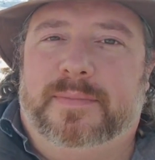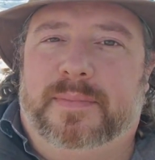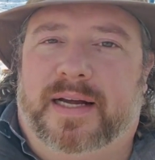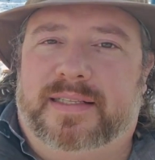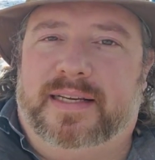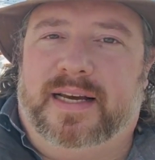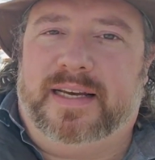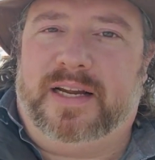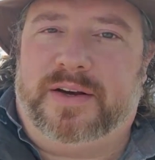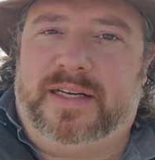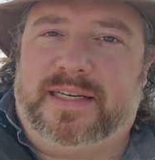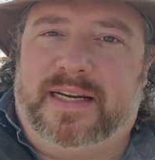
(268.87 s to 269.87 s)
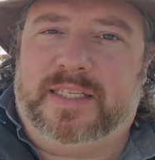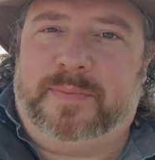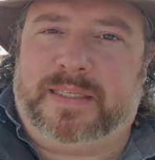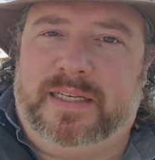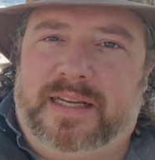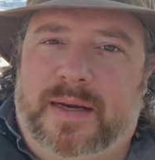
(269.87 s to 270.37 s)
But you know, it's got a nice
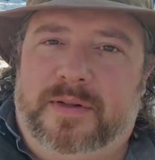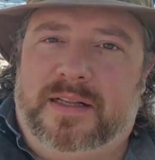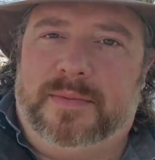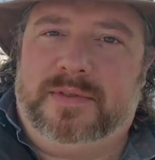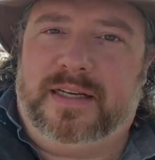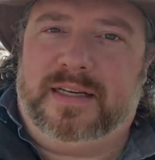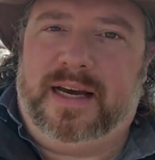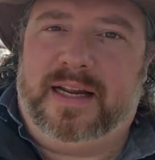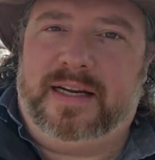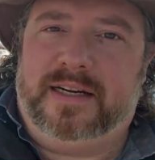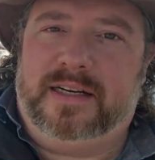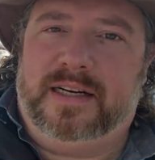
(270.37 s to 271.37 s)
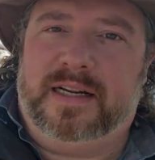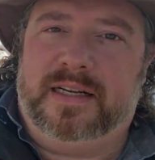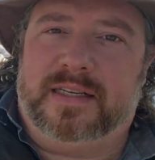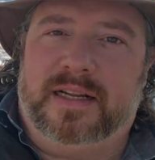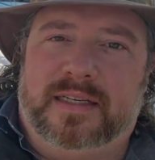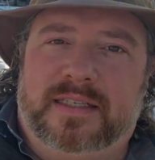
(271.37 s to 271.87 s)
picnic table that I'm sitting at here, and then
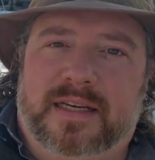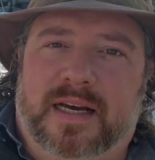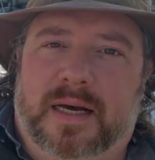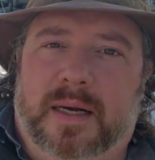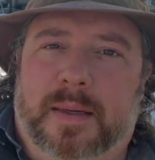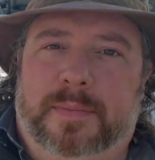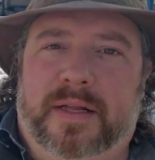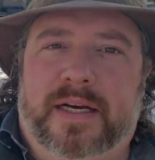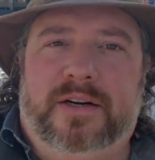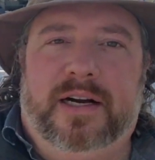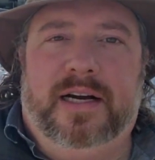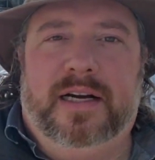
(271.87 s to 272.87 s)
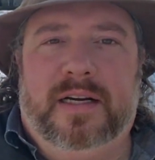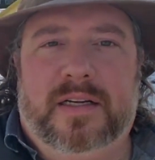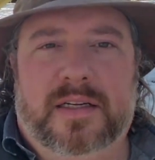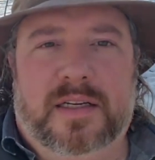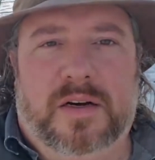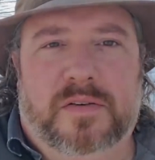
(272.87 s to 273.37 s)
there's a nice
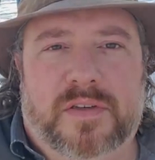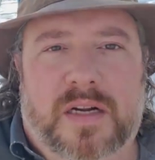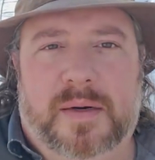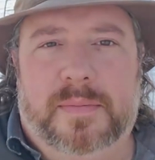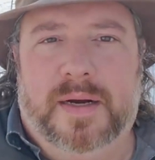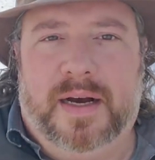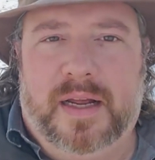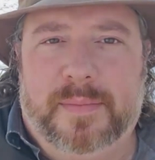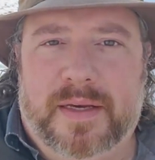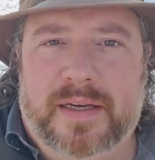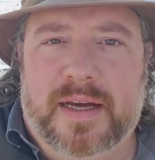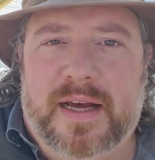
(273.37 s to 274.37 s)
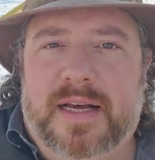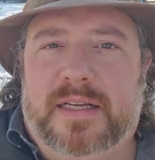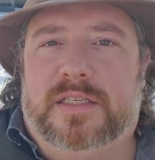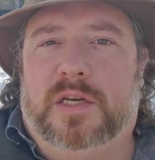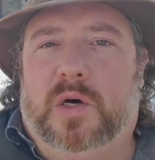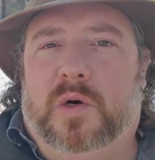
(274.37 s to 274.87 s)
playground over there behind me.
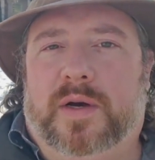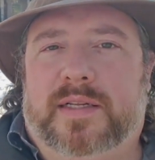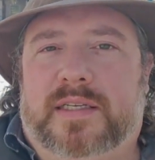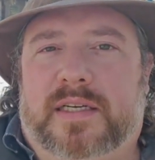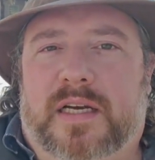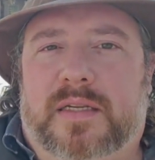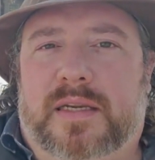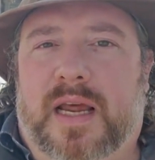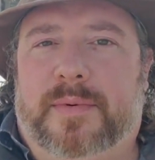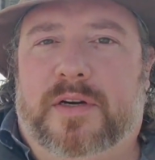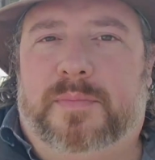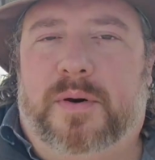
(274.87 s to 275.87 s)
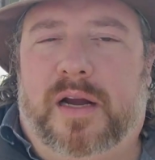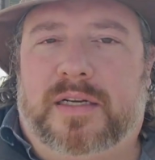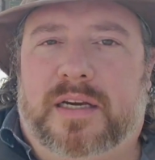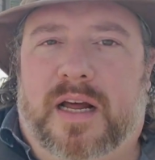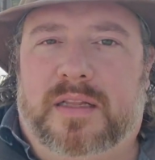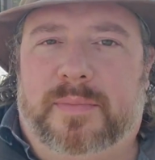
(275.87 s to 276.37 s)
So it's a good neighborhood park. It's
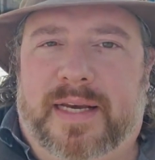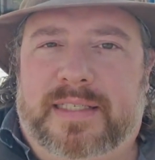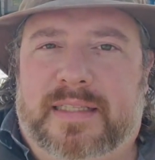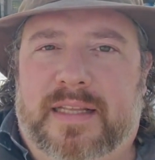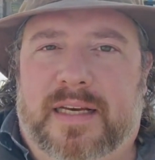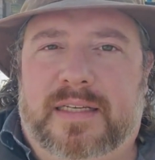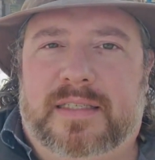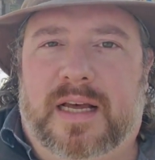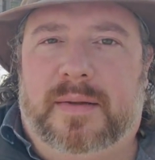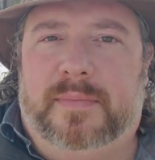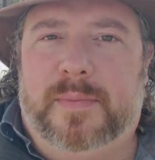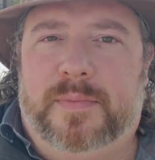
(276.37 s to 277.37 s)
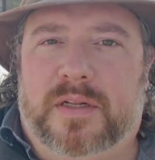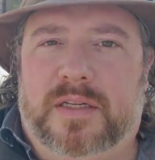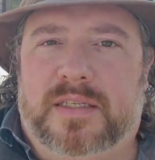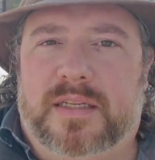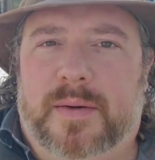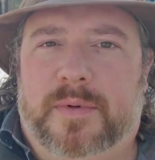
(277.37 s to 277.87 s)
got all the basic things that people in
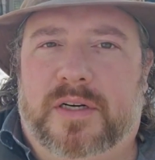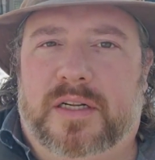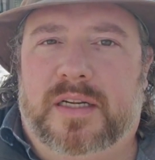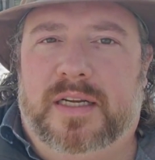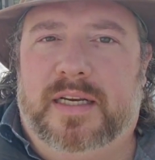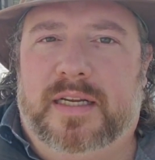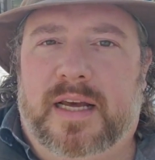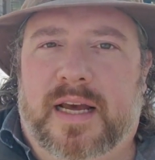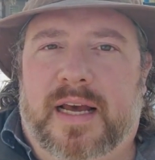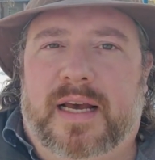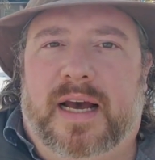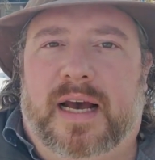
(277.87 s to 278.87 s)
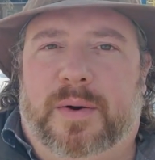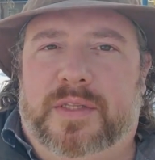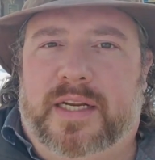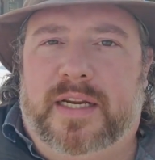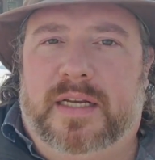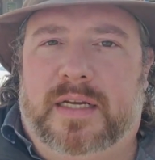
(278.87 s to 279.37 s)
this neighborhood need when
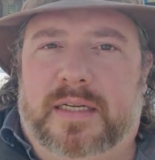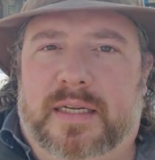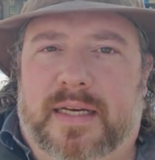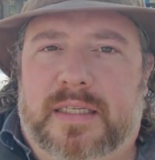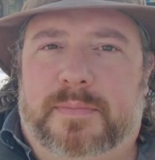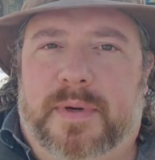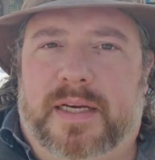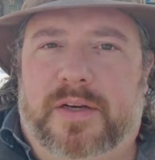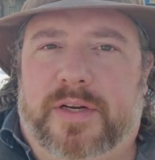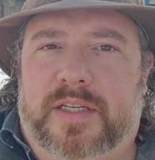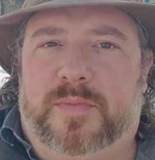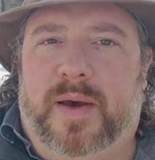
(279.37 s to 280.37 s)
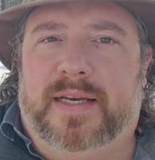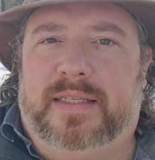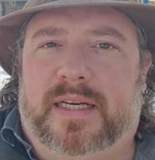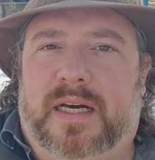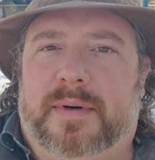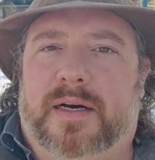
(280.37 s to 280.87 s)
they need a nice big green space
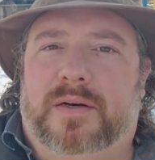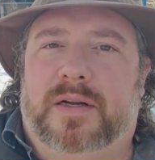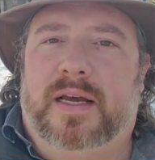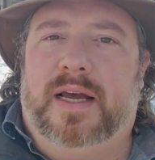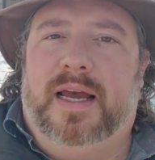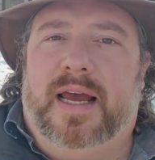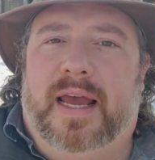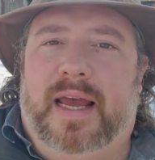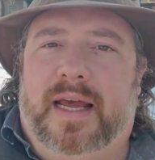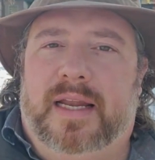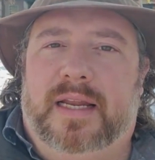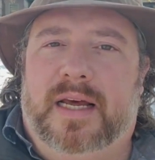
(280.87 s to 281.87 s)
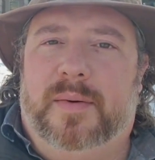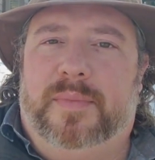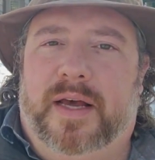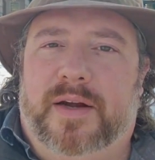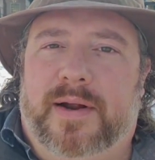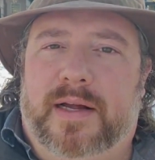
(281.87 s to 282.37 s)
to come out and
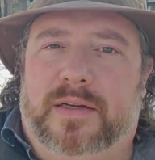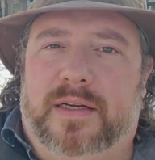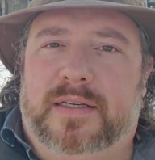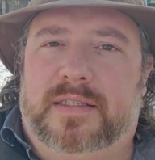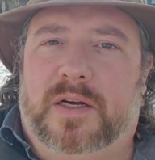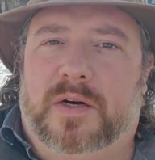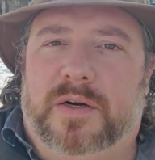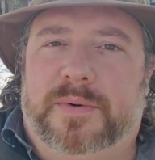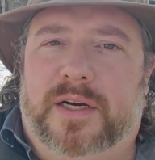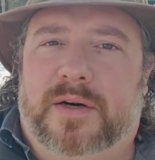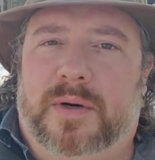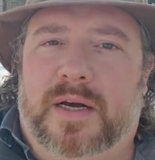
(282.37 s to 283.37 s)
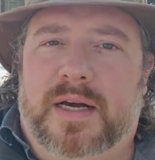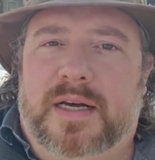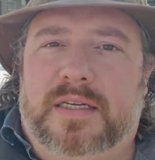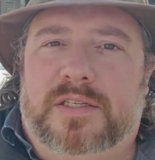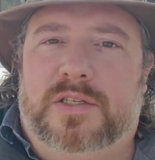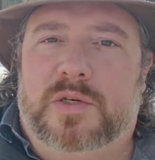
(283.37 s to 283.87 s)
play around. So here we go,
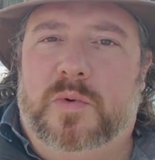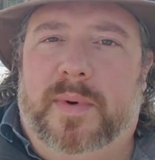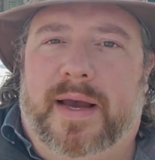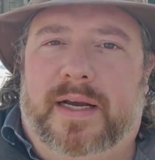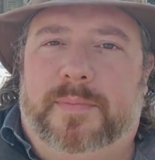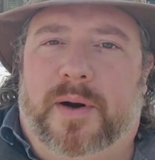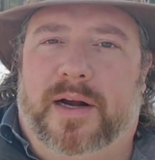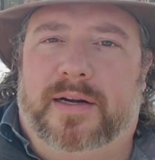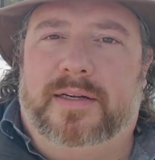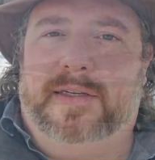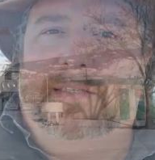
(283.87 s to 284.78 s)
Sommack Park.